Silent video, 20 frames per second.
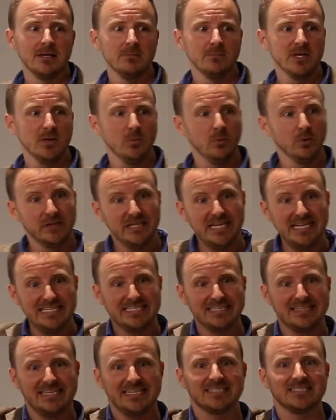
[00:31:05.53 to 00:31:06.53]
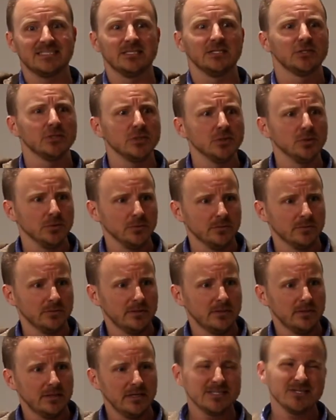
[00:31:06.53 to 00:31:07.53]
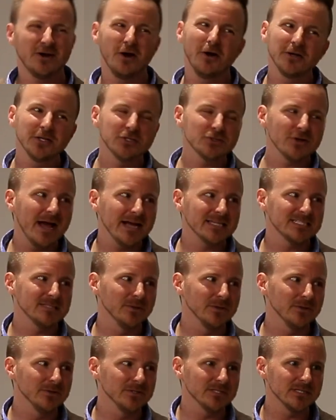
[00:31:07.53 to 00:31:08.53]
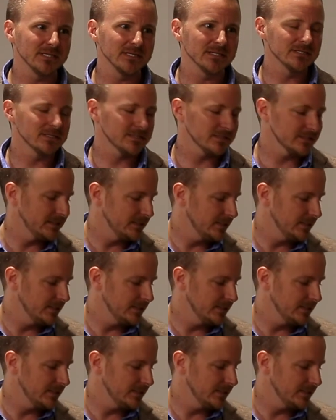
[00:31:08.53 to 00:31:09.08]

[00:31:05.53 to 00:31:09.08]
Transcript: but it will lead to things that do. It's hard to track some of those things.